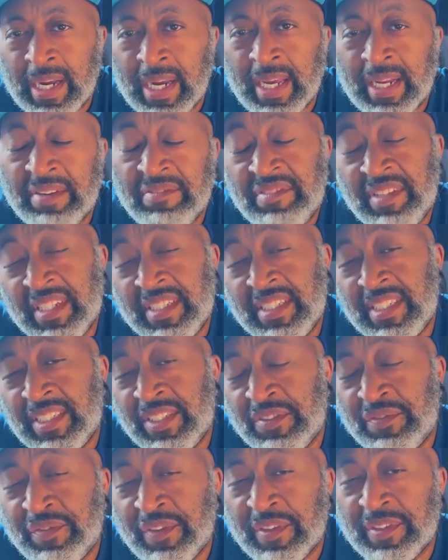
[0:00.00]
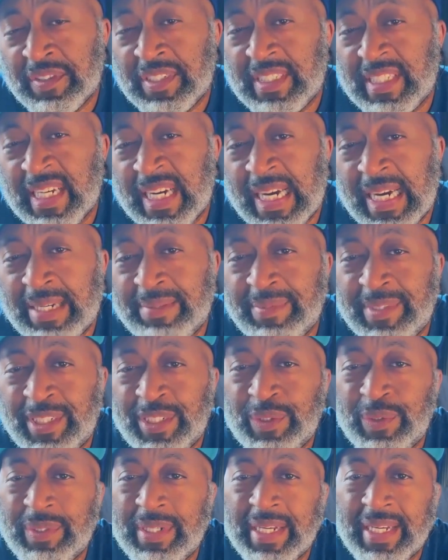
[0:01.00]
And if this is your first time
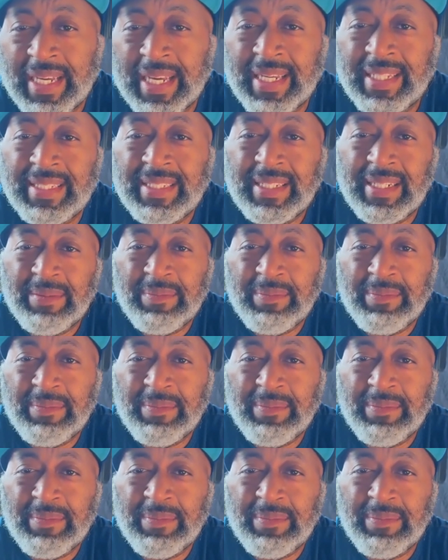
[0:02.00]
tuning into